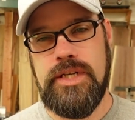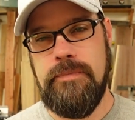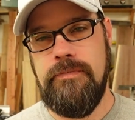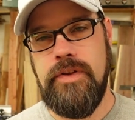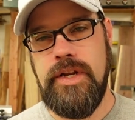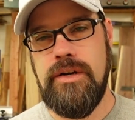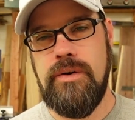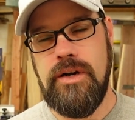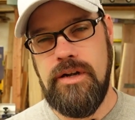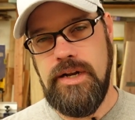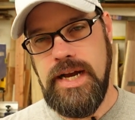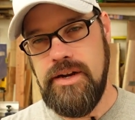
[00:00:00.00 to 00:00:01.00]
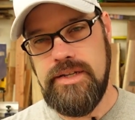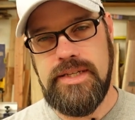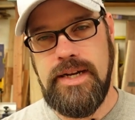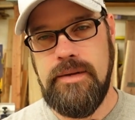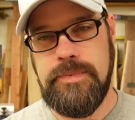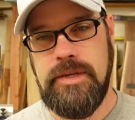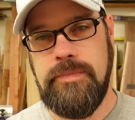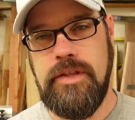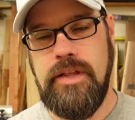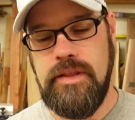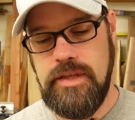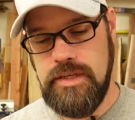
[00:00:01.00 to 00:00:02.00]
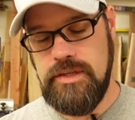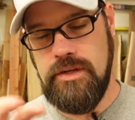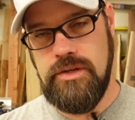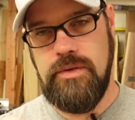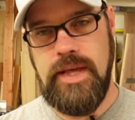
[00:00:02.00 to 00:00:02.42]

tip video on how to set up something like this and do